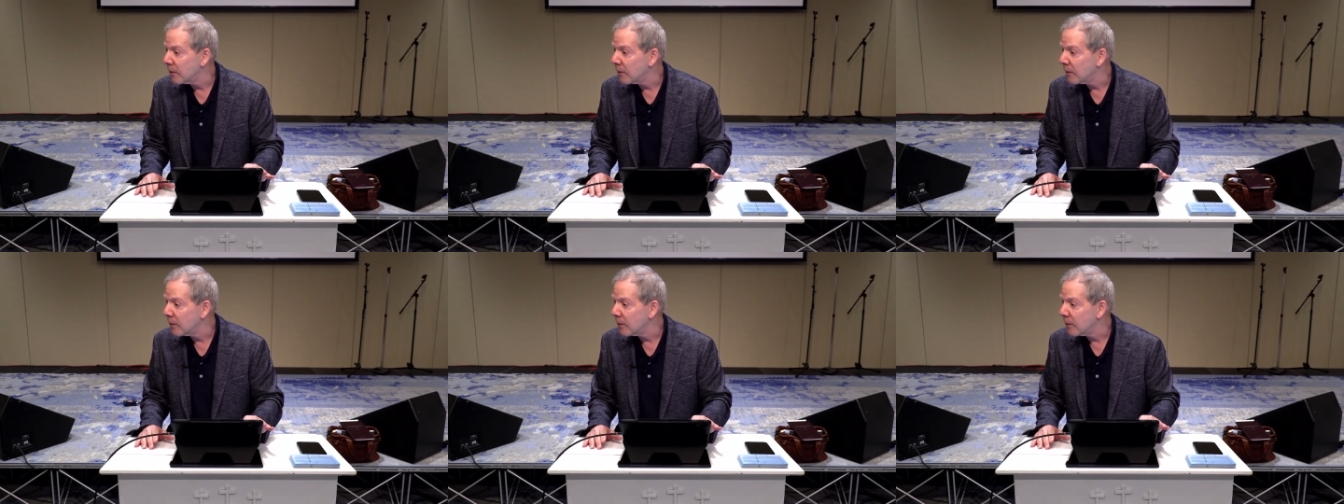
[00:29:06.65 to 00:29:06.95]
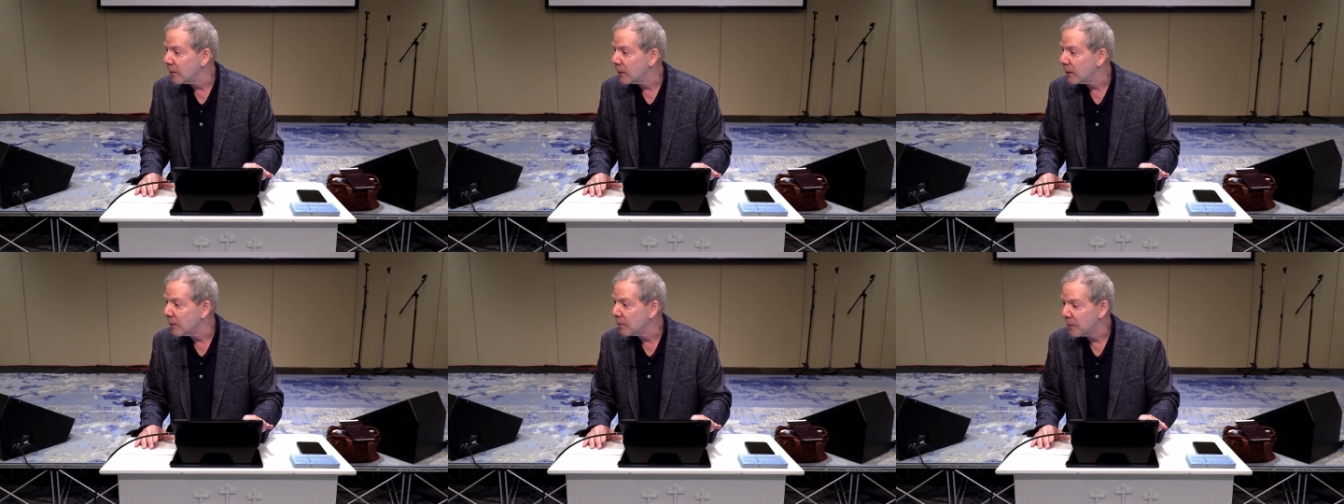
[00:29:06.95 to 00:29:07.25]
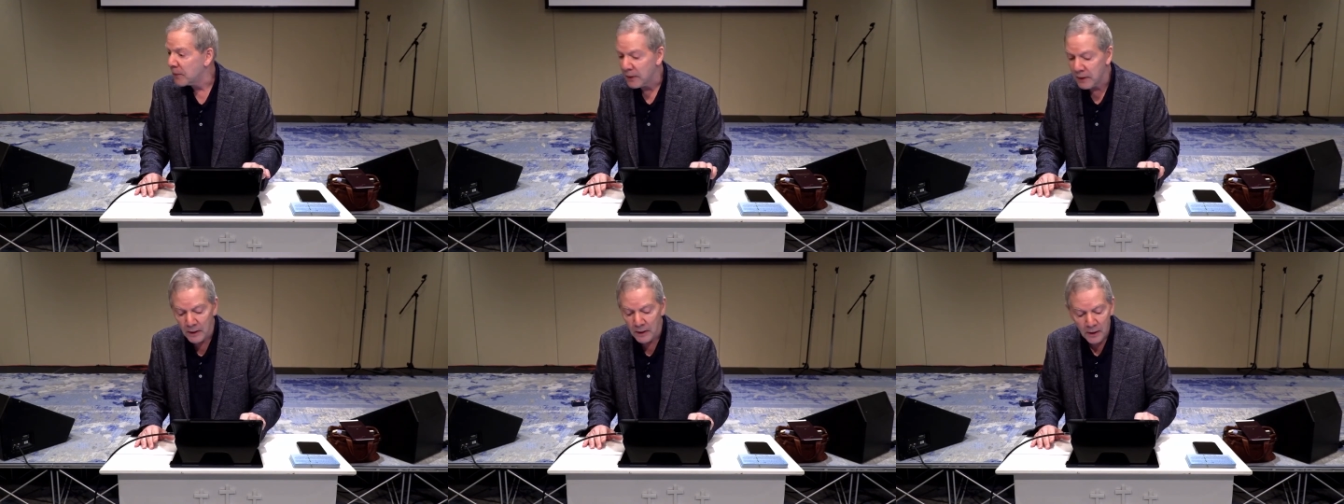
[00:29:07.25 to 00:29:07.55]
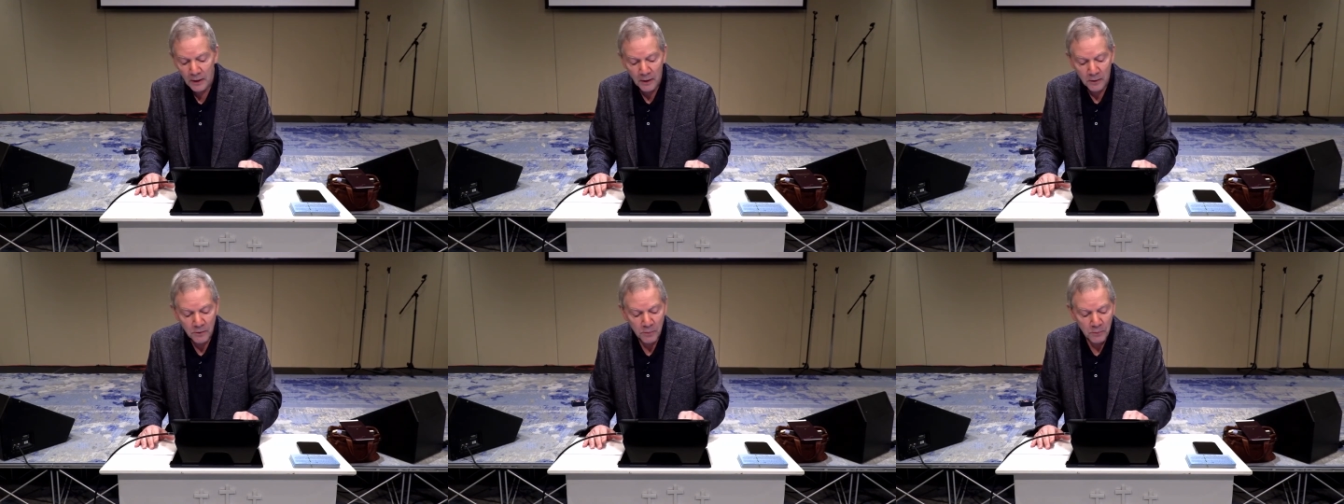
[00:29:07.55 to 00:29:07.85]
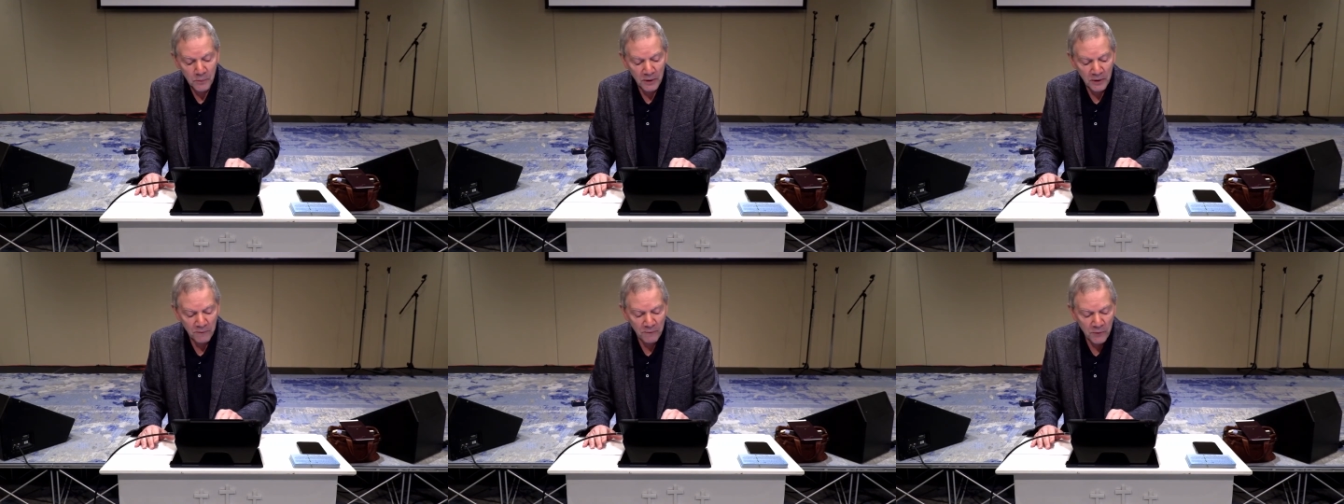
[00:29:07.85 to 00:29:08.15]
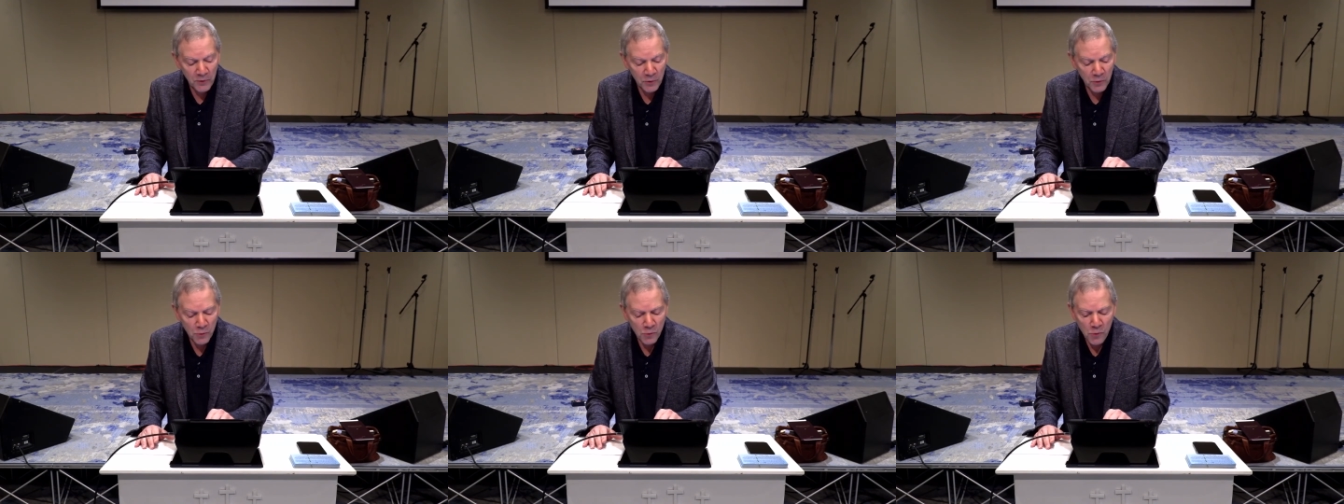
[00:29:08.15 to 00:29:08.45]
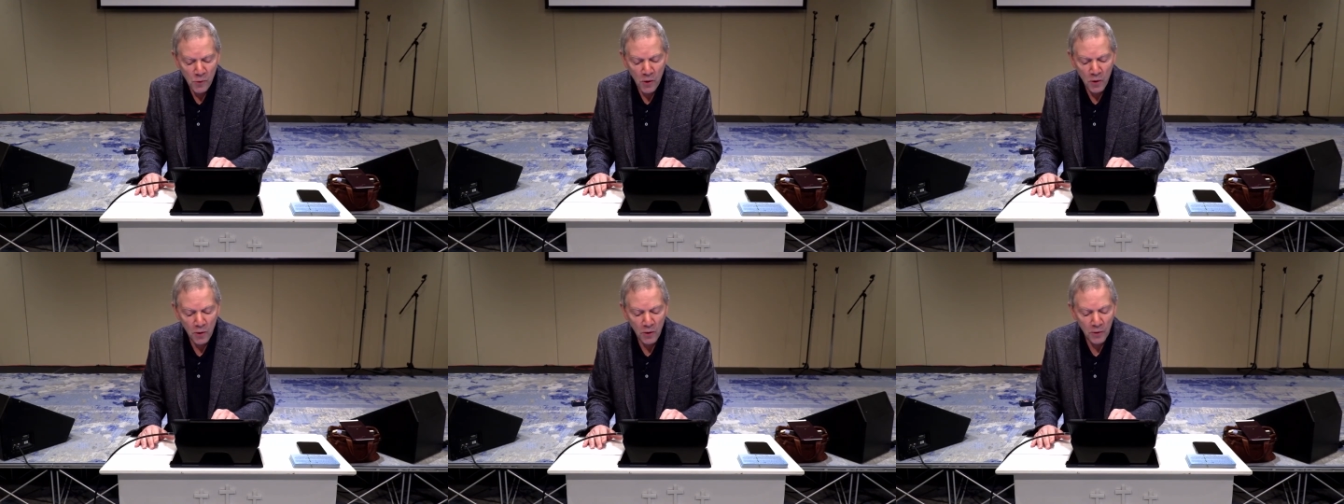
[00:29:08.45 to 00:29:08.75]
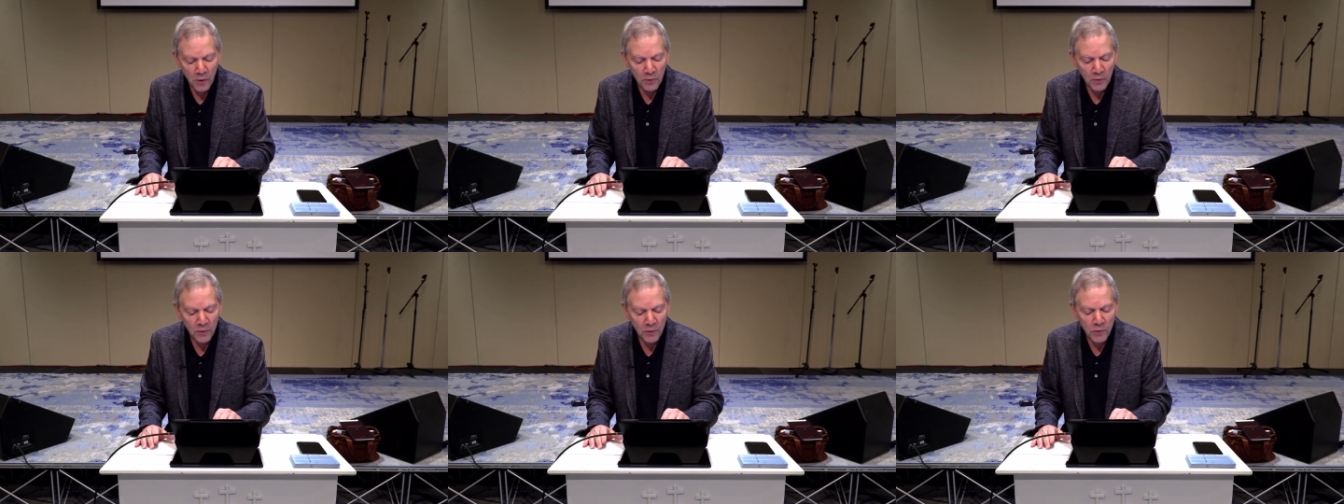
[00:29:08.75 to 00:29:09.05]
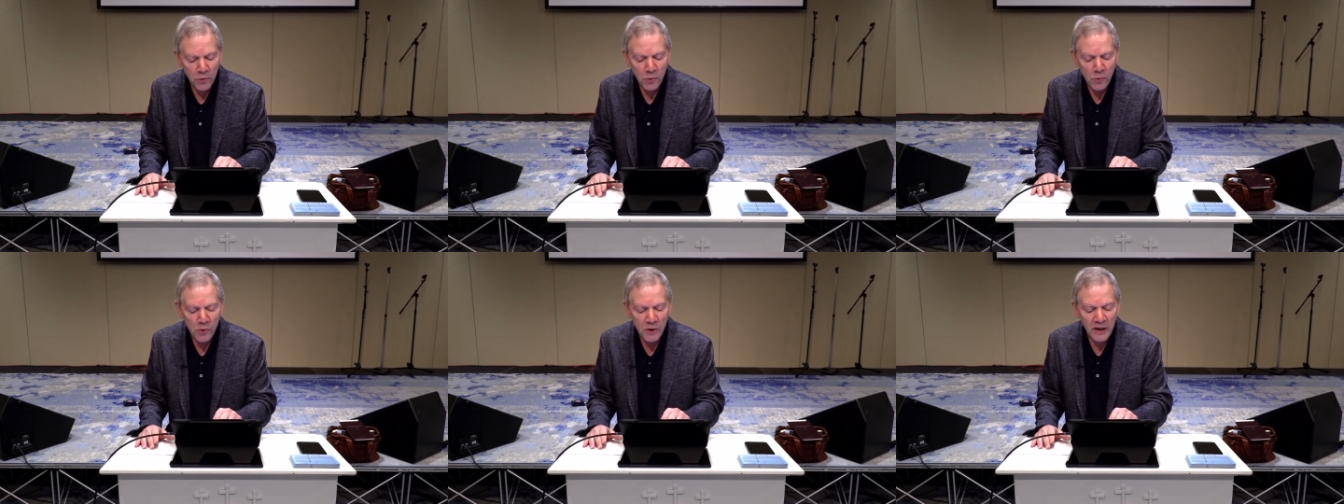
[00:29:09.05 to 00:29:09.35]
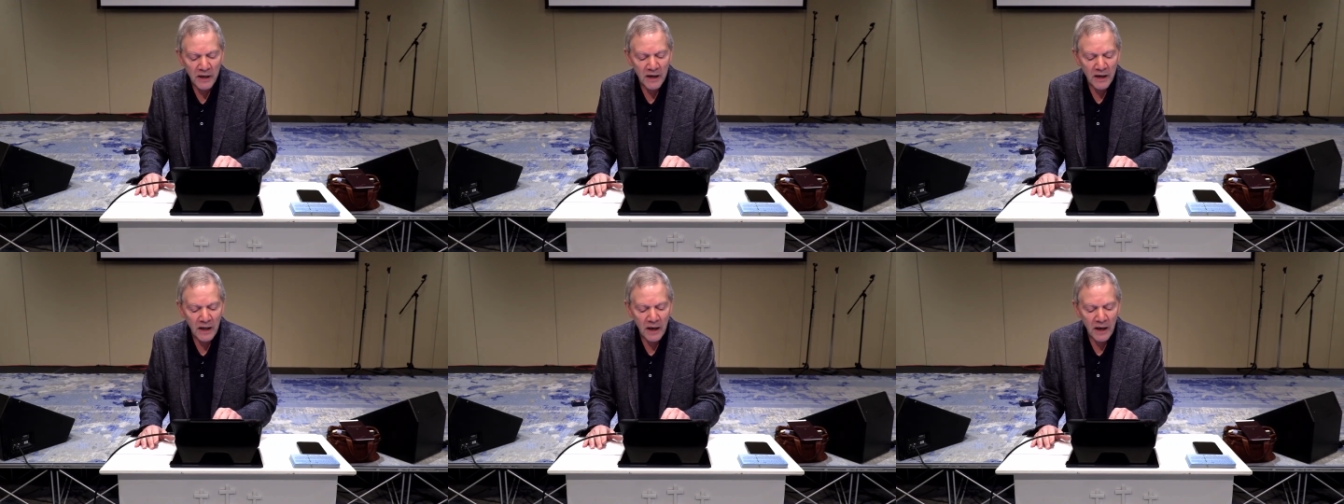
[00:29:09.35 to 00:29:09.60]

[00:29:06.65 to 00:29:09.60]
to do something. But if you are tuning it